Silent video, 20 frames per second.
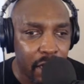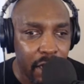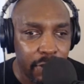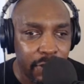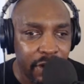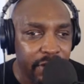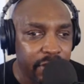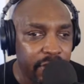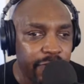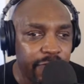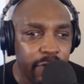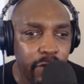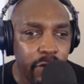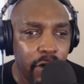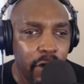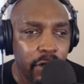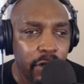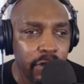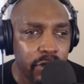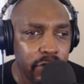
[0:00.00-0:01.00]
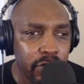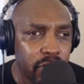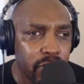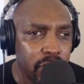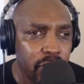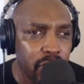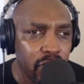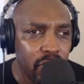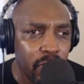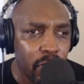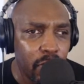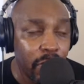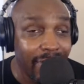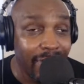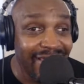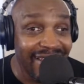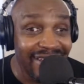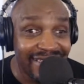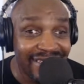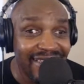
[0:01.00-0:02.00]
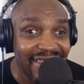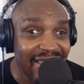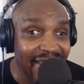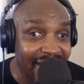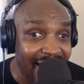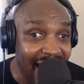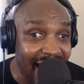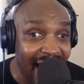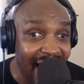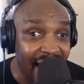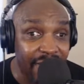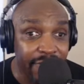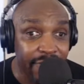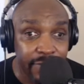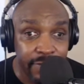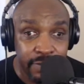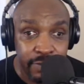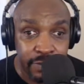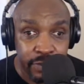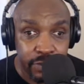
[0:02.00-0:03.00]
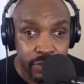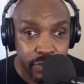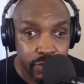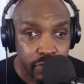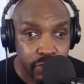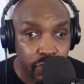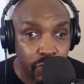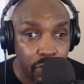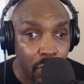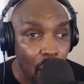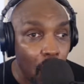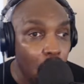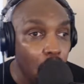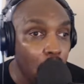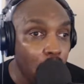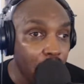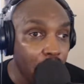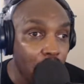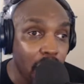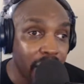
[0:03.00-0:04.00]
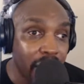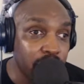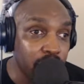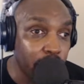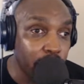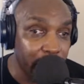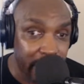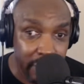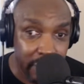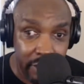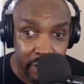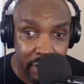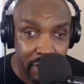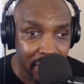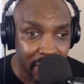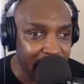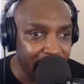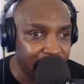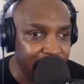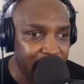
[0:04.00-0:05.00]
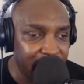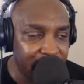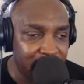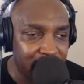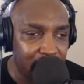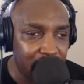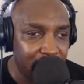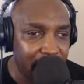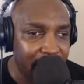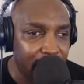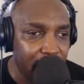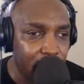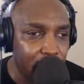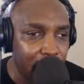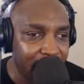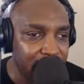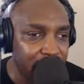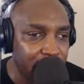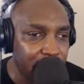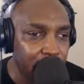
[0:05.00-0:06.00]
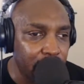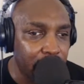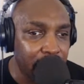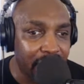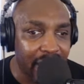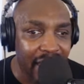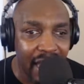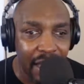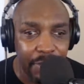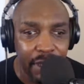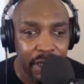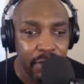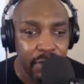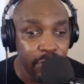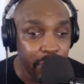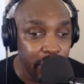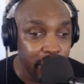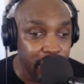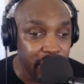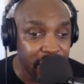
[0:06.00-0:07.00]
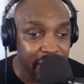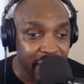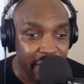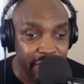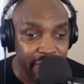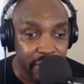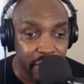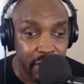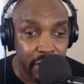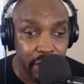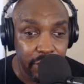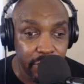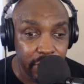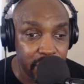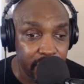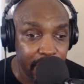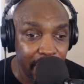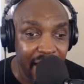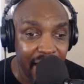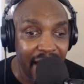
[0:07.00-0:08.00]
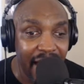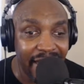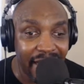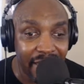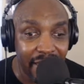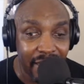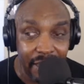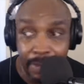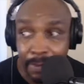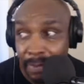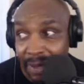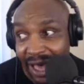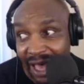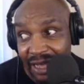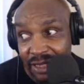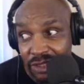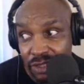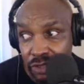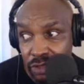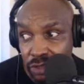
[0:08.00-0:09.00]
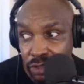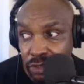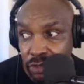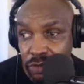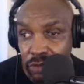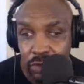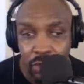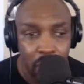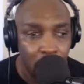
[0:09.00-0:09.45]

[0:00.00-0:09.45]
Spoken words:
whether if you're on YouTube or LinkedIn Live or on Twitter, leave us a question or a comment, and we'll definitely respond and get back to you